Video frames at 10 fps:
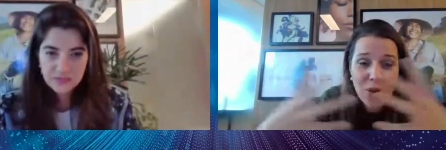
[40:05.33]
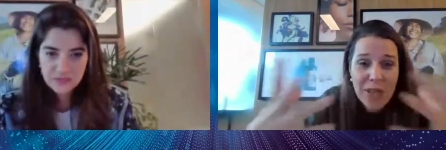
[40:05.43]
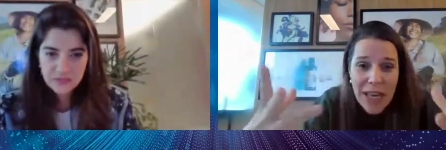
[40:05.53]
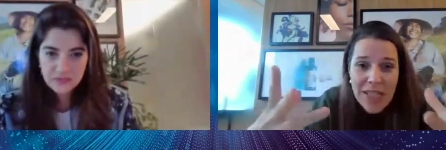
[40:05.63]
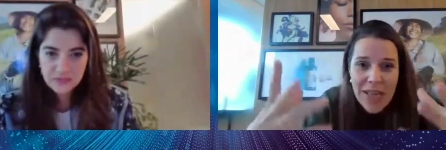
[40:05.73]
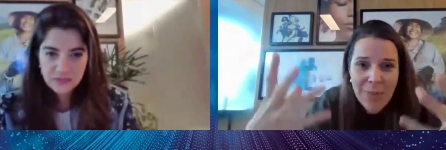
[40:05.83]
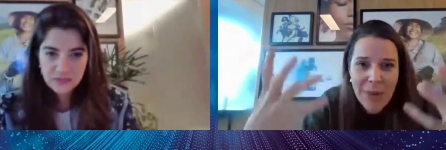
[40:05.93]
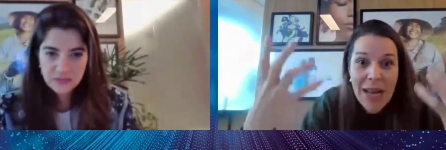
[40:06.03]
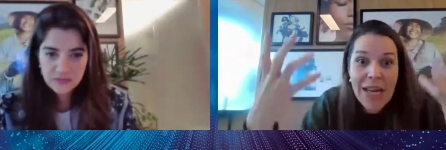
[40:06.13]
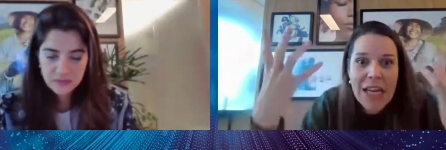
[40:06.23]
Speaker 1: showcase
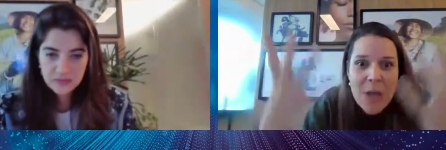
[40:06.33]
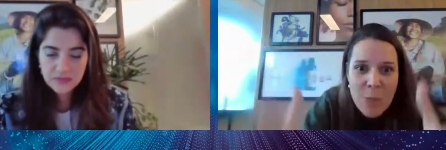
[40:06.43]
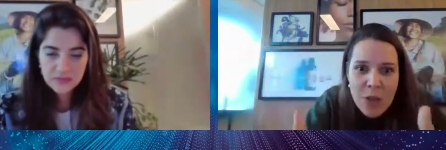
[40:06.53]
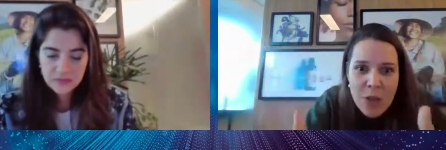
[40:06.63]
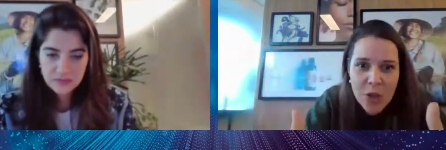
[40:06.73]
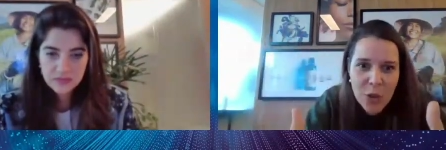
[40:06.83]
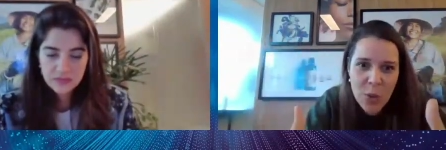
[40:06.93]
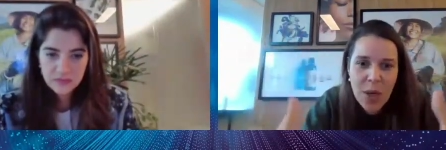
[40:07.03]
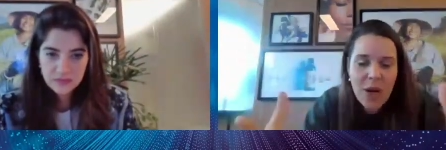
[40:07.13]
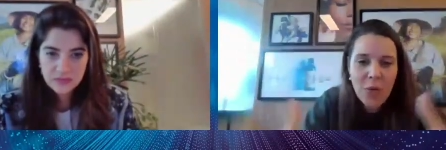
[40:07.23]
them and
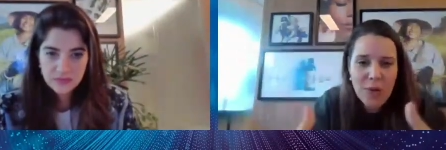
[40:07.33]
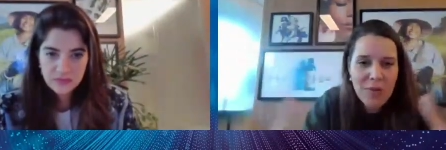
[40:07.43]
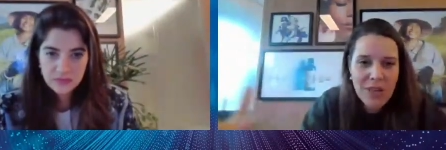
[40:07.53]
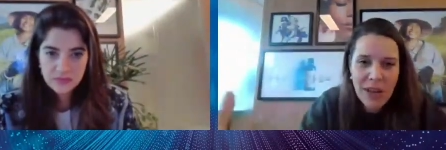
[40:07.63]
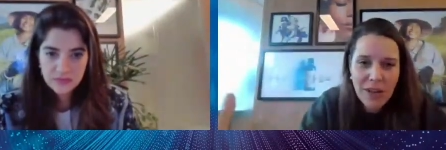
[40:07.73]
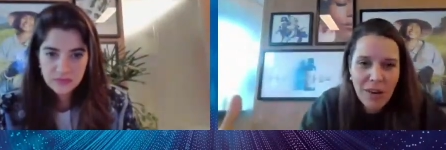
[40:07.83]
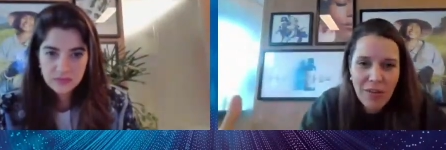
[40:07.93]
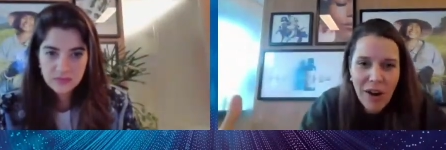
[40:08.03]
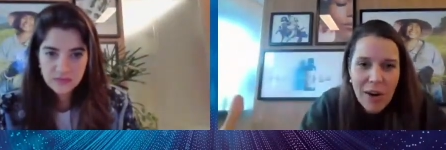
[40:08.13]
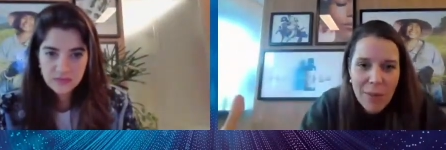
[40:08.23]
immerse you within
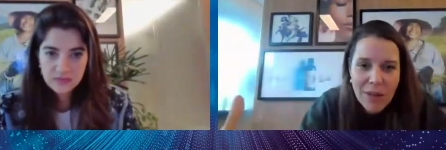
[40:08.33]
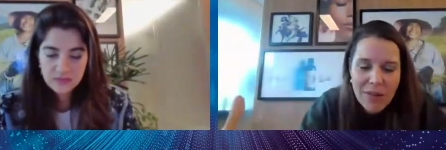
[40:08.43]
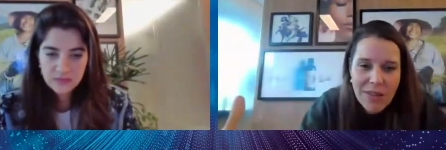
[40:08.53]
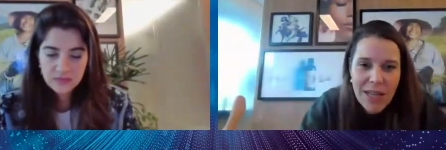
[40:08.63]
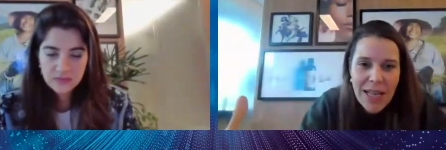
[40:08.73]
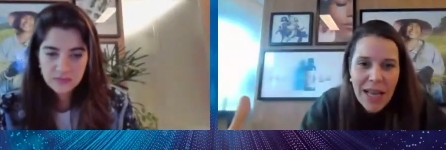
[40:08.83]
that environment.